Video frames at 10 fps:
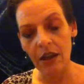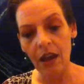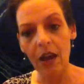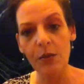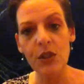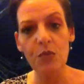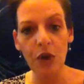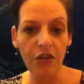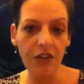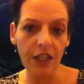How much
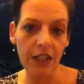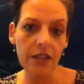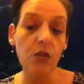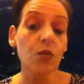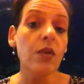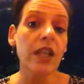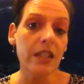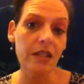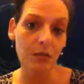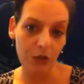profit is it
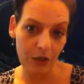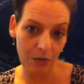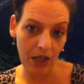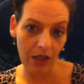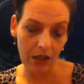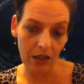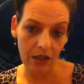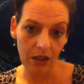reasonable to make?